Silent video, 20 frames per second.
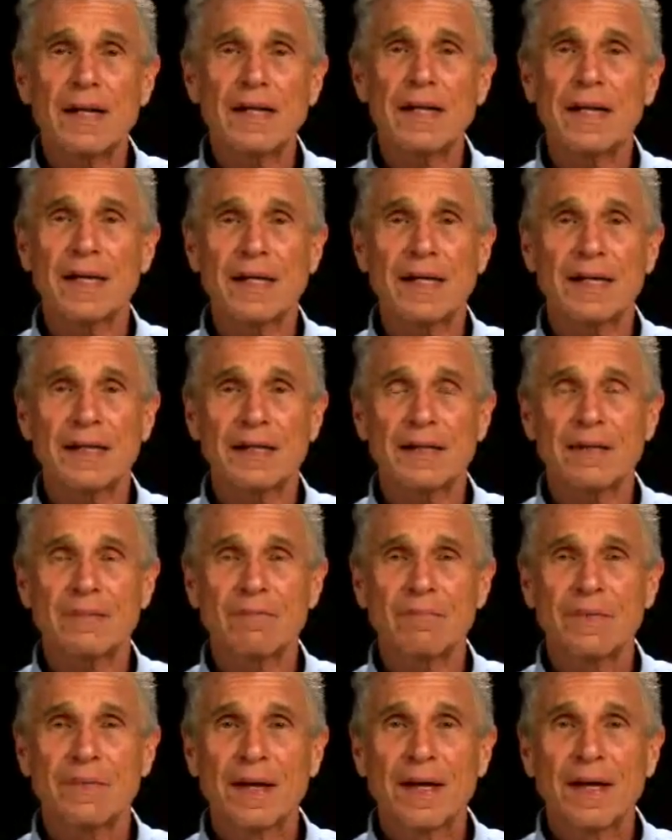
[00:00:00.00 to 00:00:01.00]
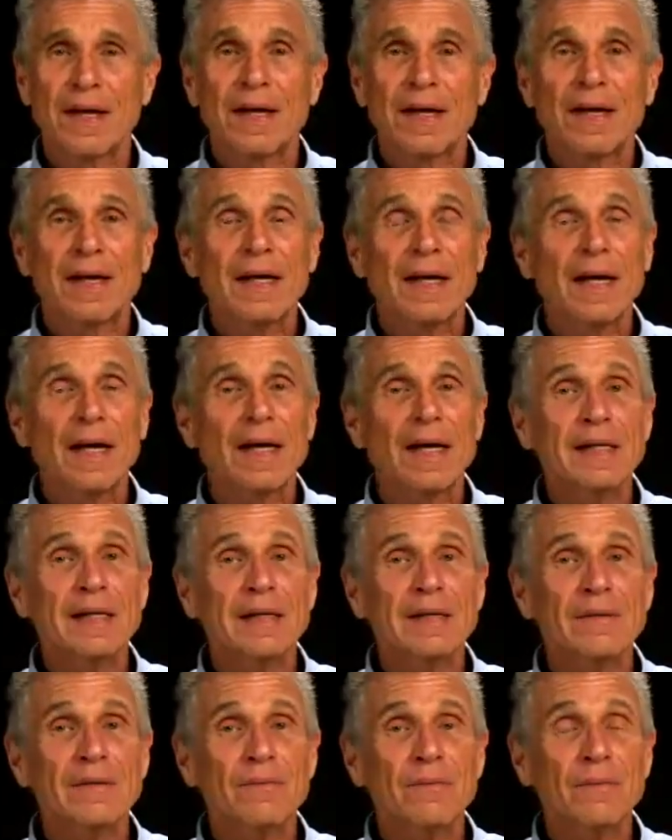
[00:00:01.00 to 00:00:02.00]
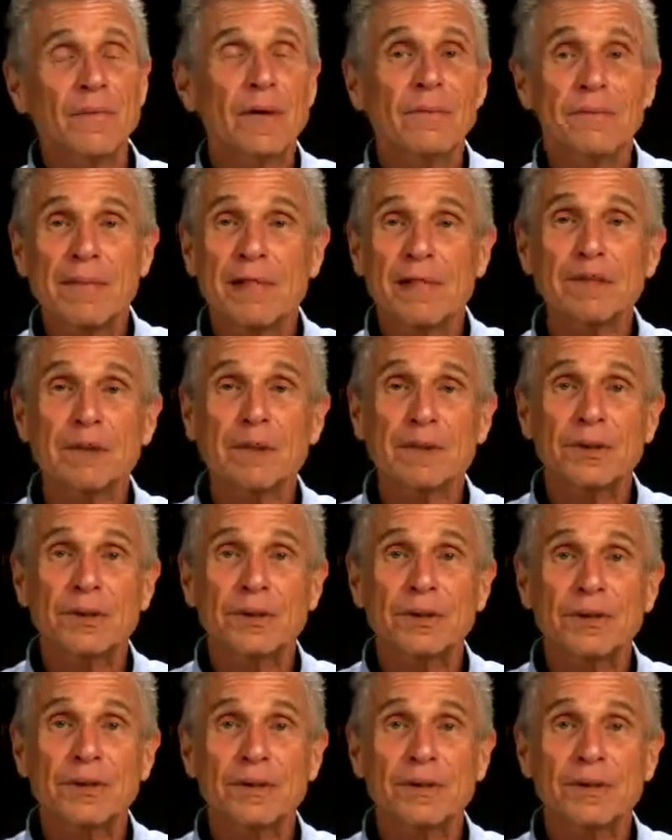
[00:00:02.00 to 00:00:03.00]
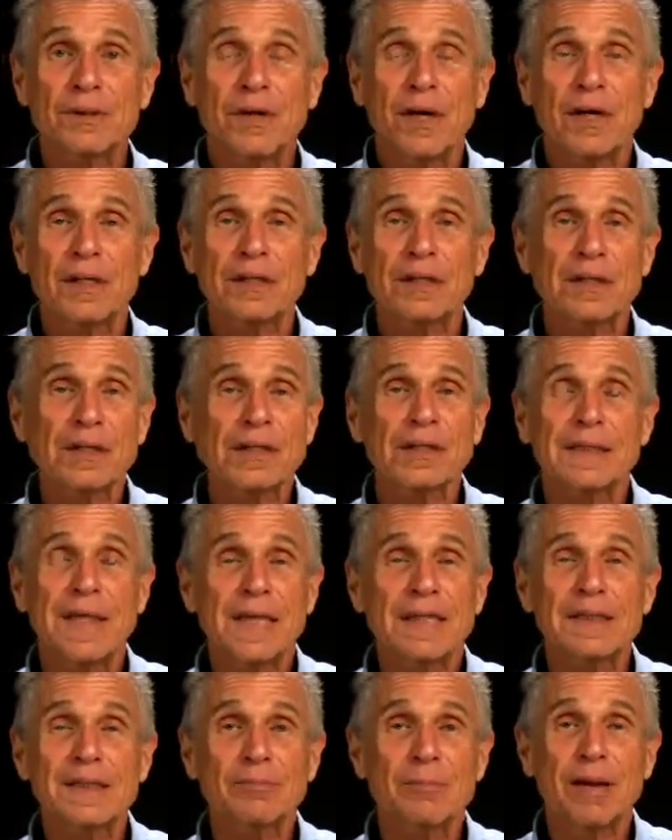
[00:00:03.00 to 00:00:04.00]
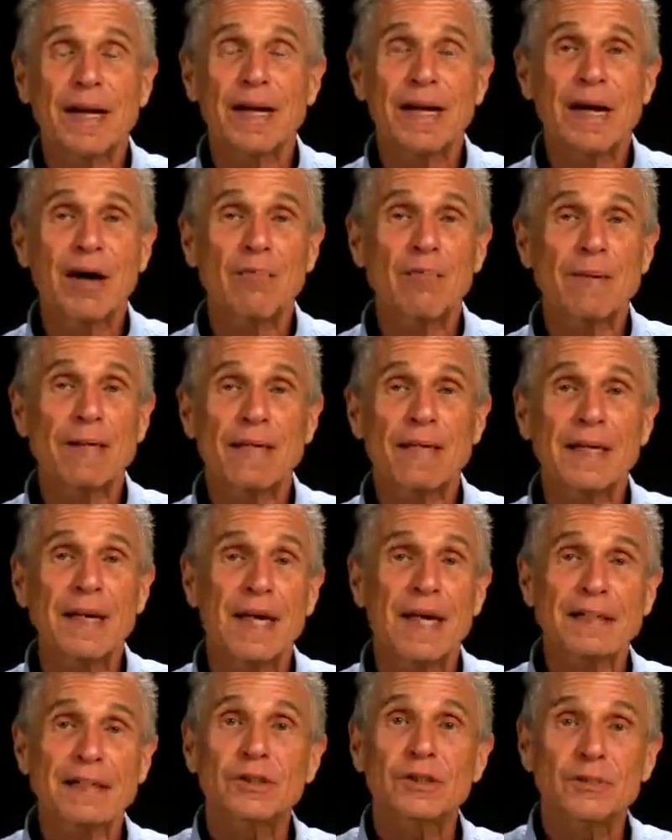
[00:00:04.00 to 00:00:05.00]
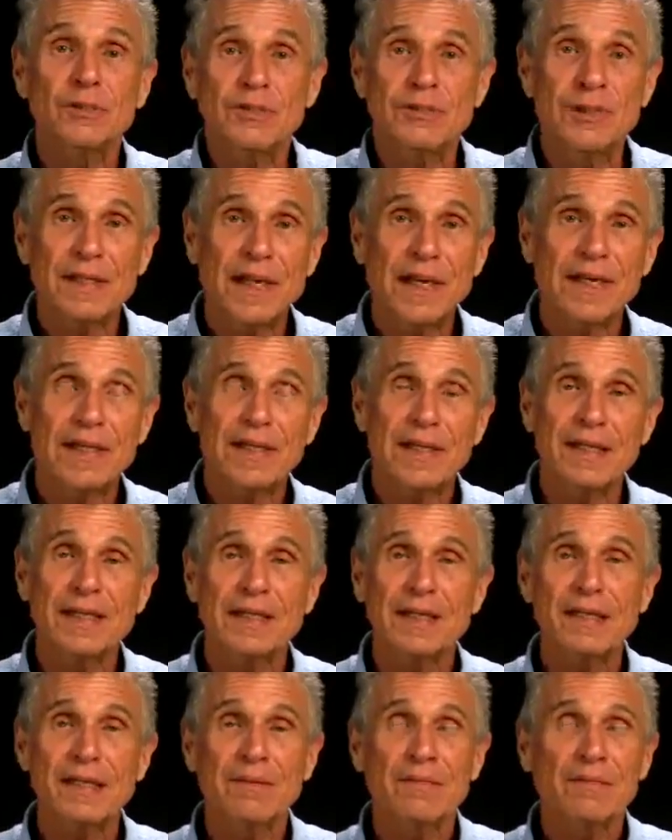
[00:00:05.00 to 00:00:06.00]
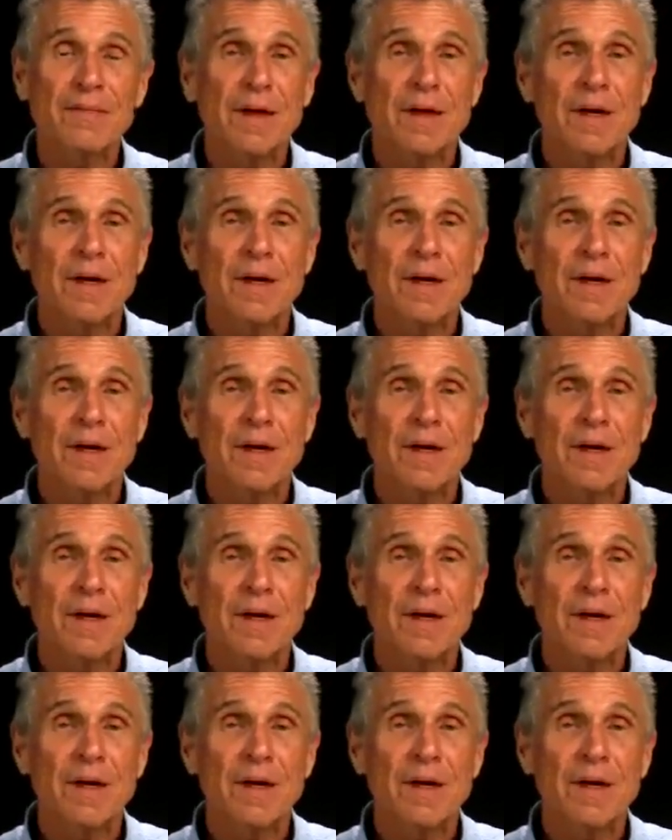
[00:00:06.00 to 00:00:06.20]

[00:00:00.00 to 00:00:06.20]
and get it. And we measure our success by how many heads we've taken,